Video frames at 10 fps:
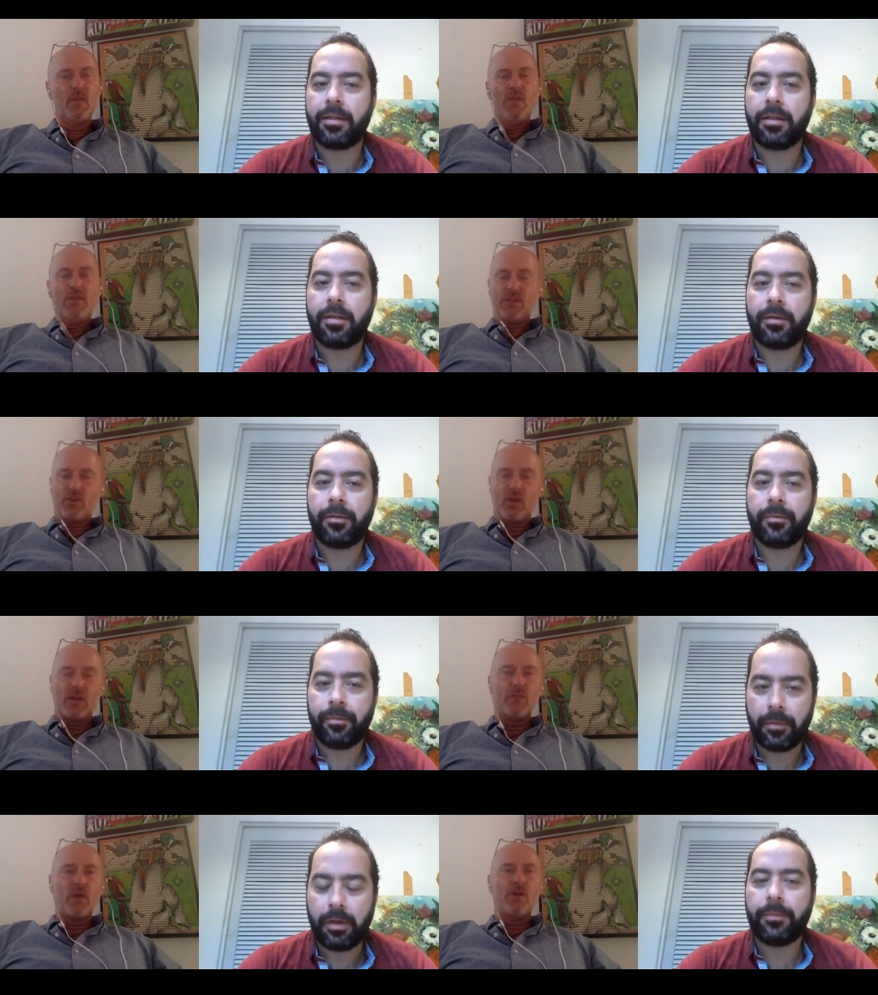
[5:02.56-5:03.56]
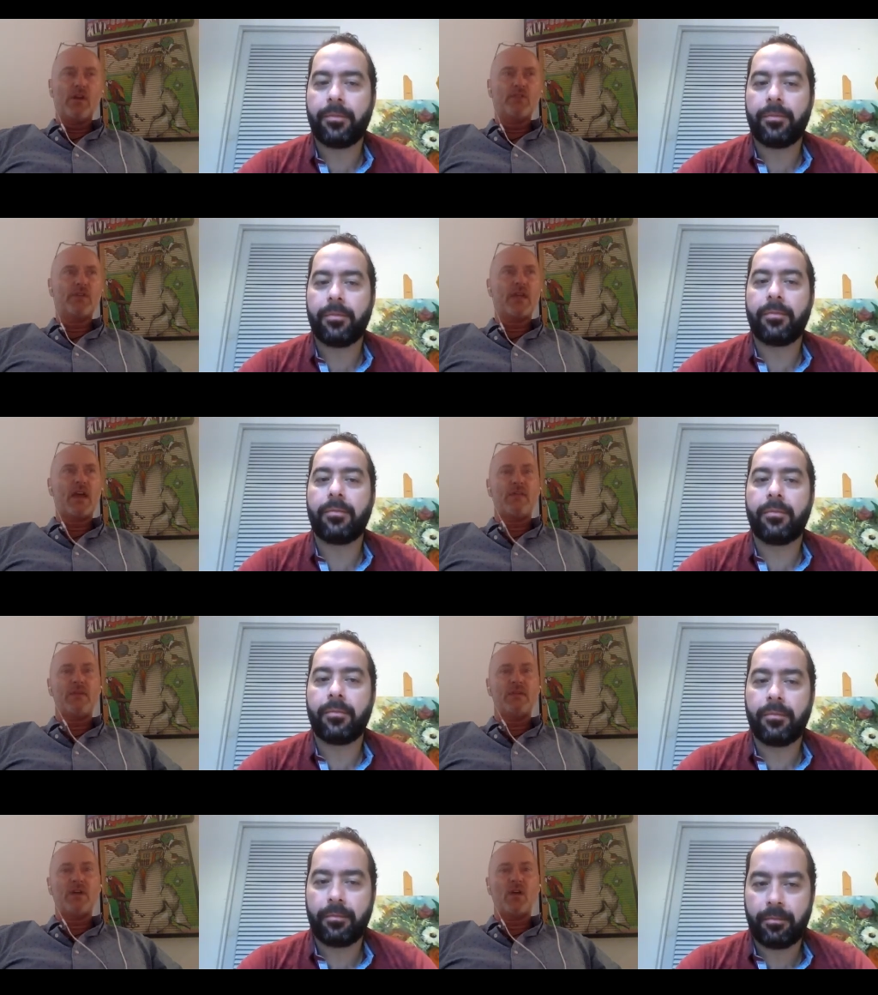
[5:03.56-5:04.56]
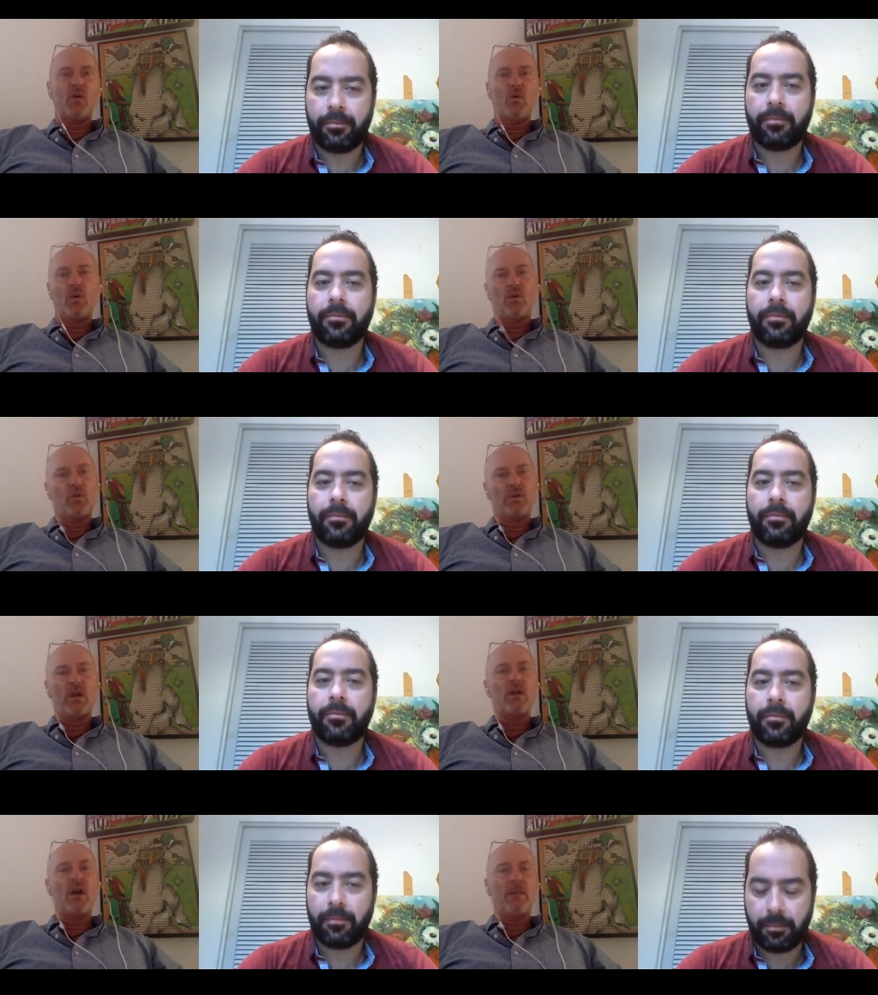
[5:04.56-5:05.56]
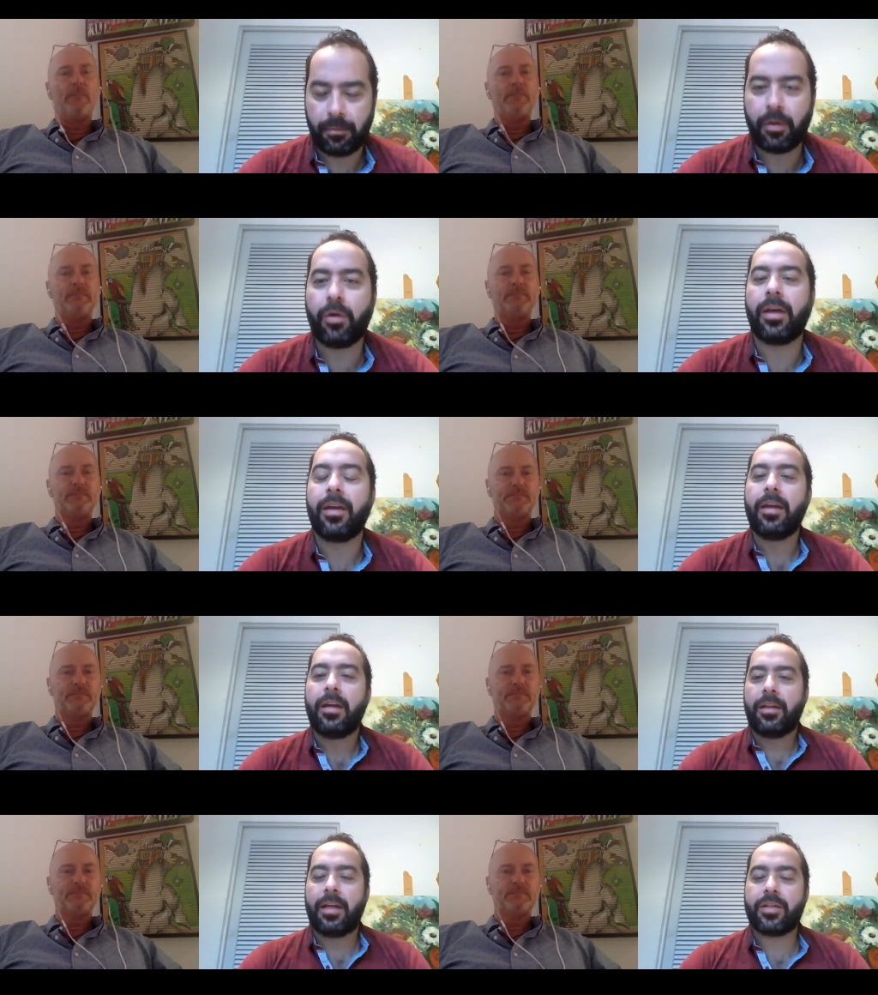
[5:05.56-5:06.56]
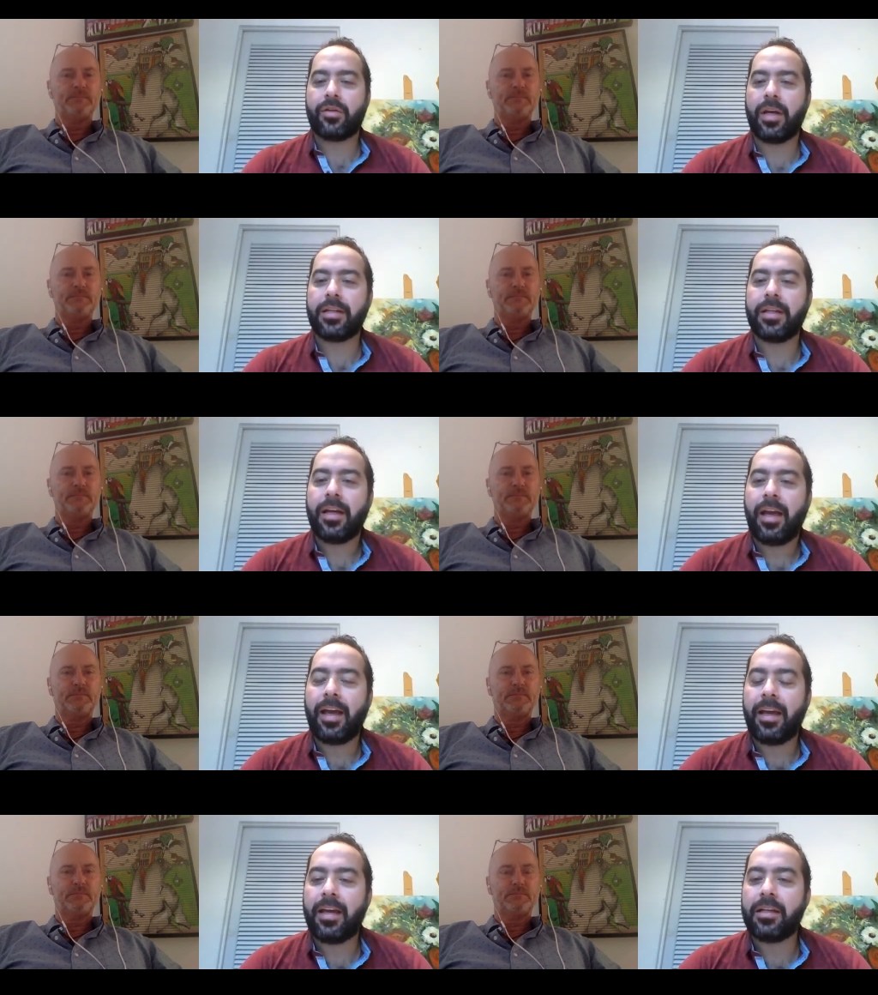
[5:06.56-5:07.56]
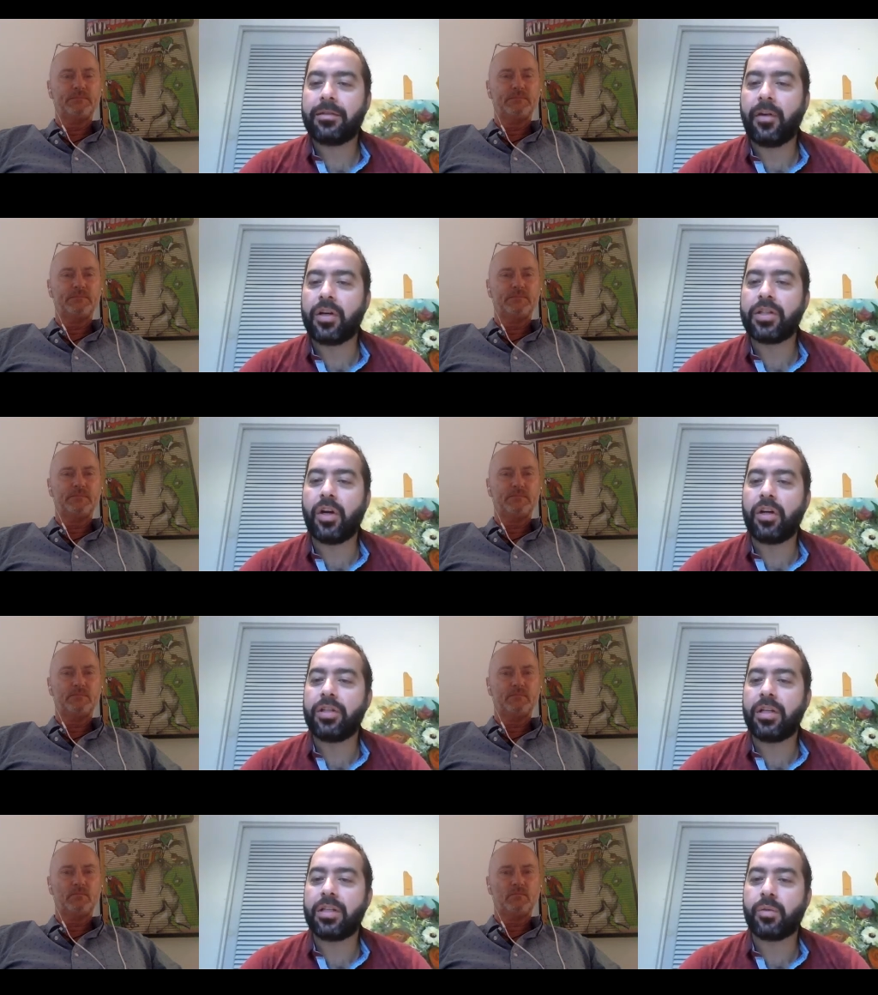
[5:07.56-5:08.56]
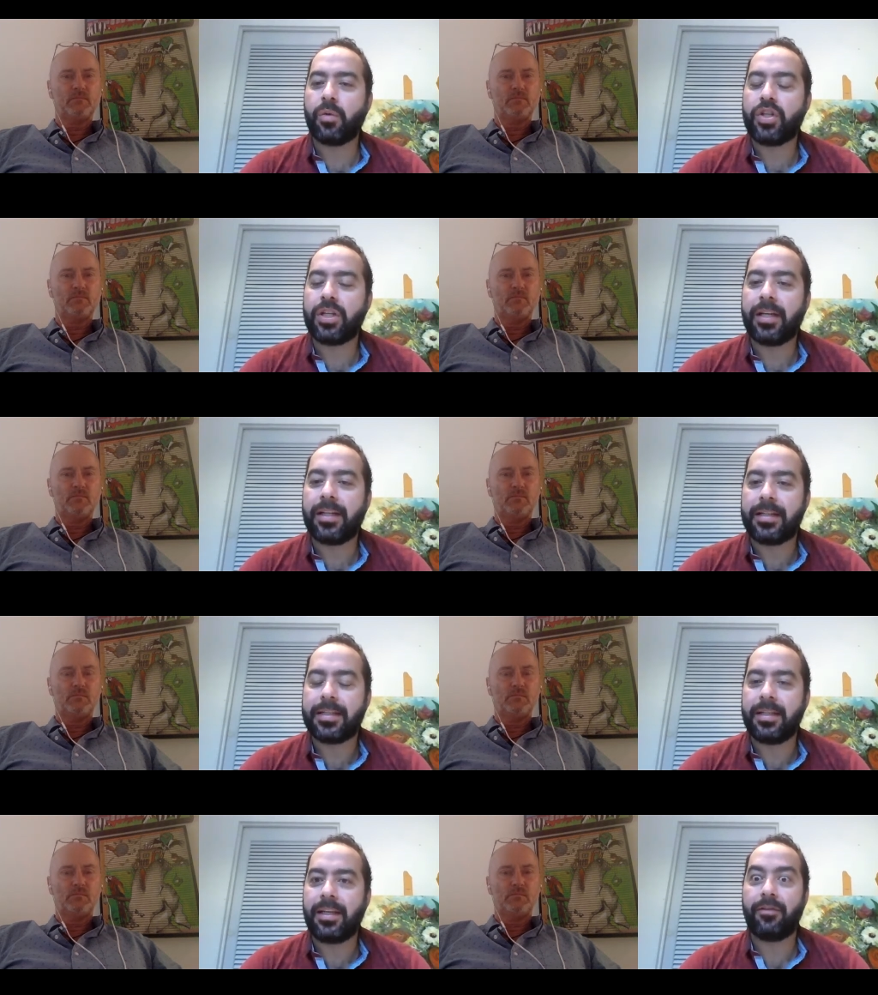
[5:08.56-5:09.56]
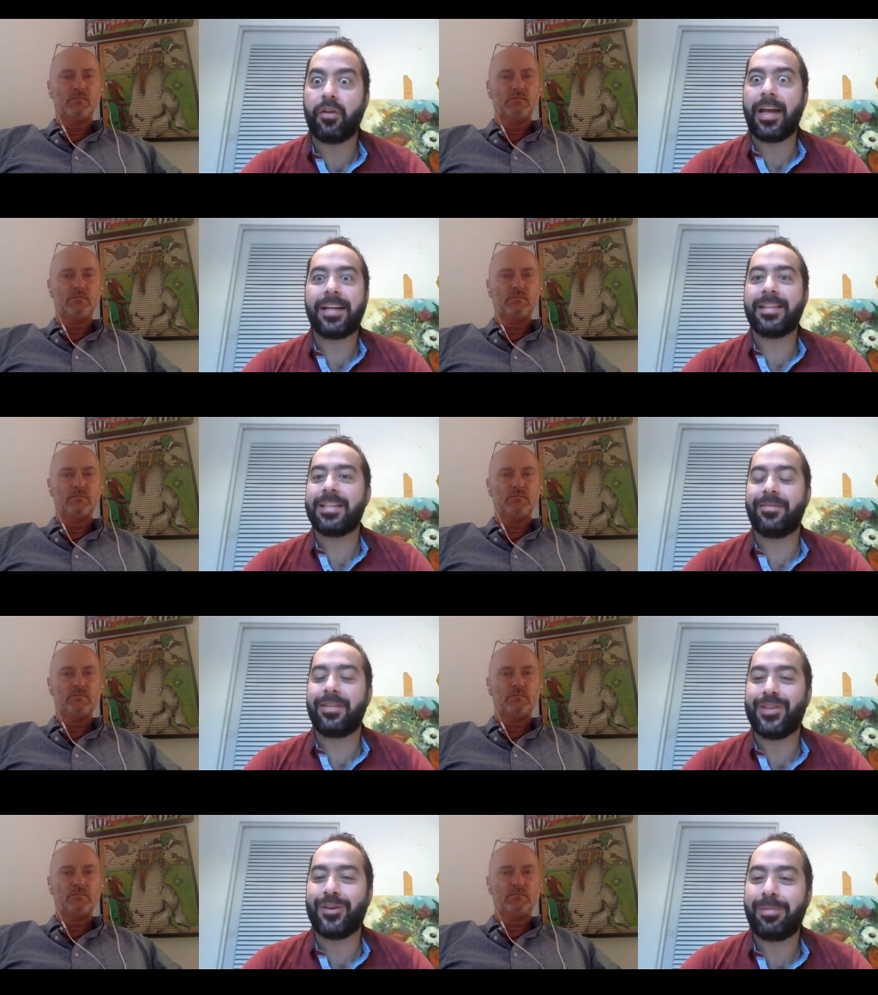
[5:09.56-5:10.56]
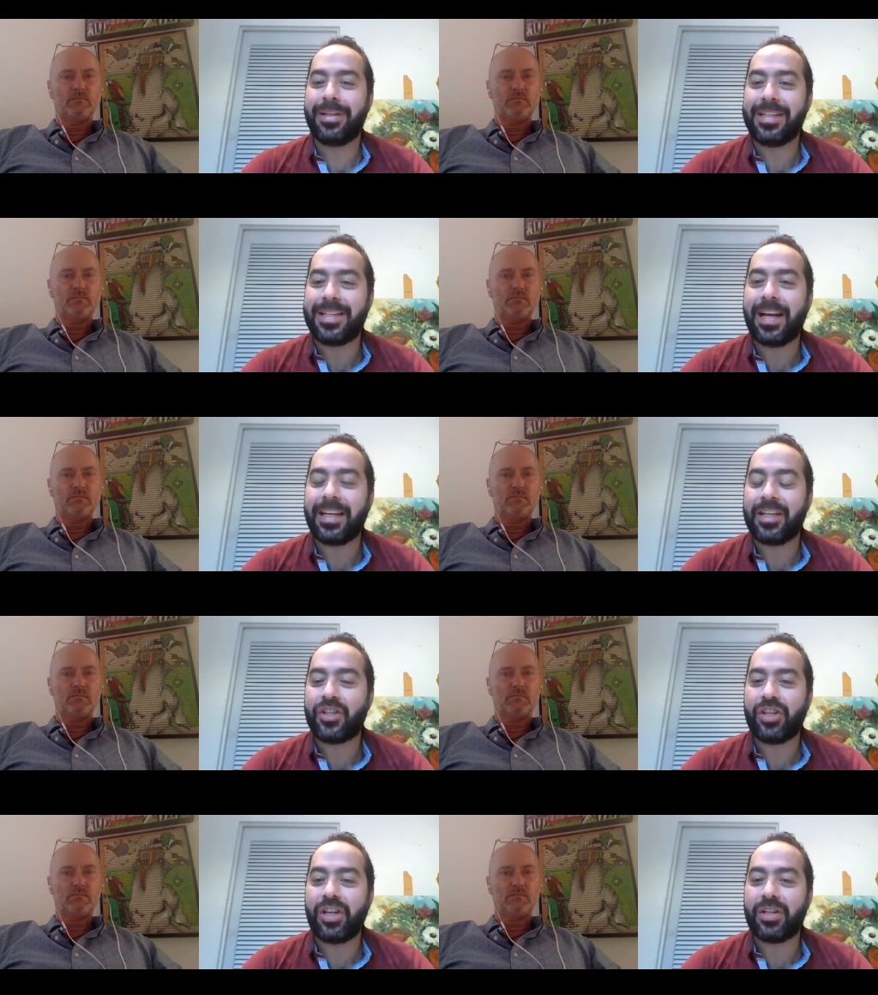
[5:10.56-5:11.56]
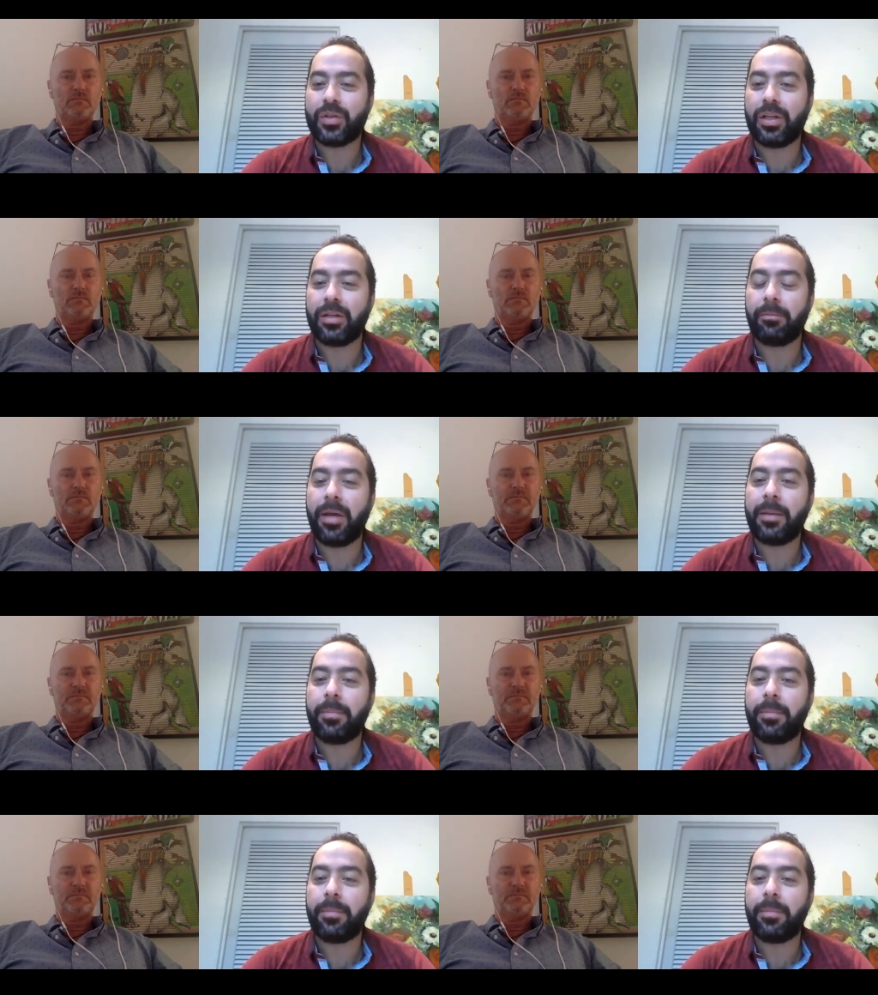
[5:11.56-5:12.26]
Speaker 1: That's correct. ModernElderAcademy.org or .com.
Speaker 2: That's great. And for the audience watching and listening, if you like this video, please like and share so that many